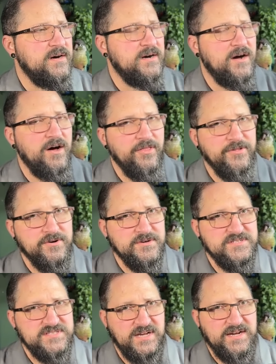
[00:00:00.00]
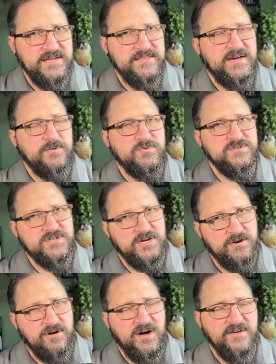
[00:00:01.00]
other side that was
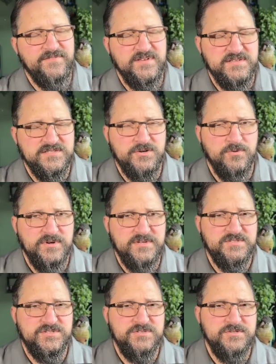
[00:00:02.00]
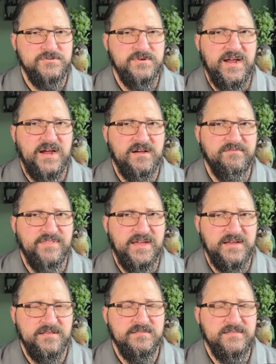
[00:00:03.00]
cut off is going to have
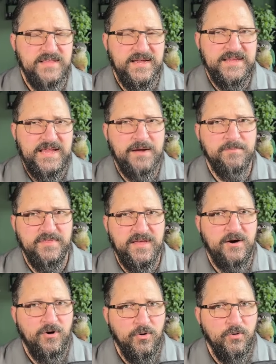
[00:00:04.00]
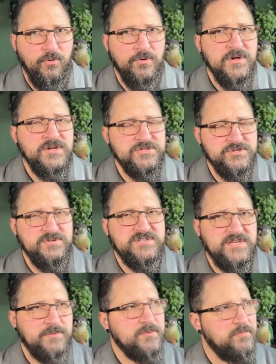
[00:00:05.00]
that gap or that hole to
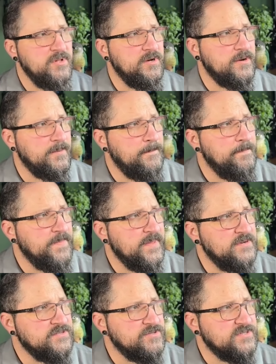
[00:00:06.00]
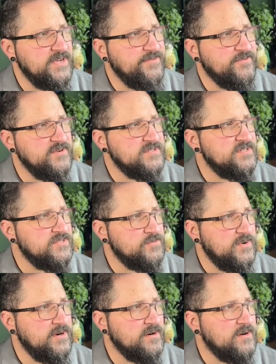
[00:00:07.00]
accept the plug. So say for instance
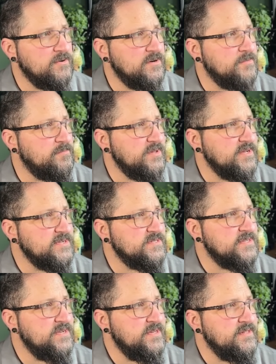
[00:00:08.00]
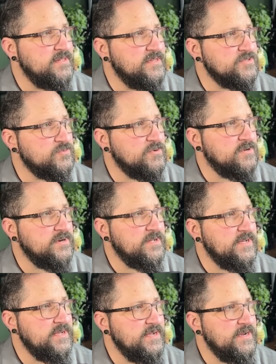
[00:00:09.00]
we are going to place this one
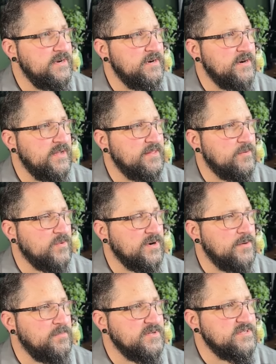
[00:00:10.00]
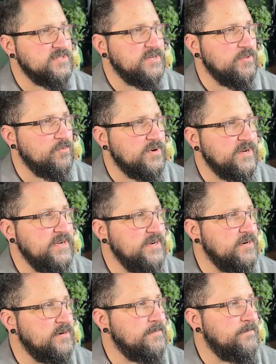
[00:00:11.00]
here, and then we're going to place another one
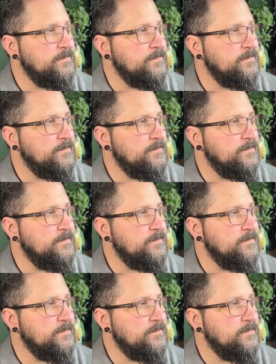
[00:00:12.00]
here,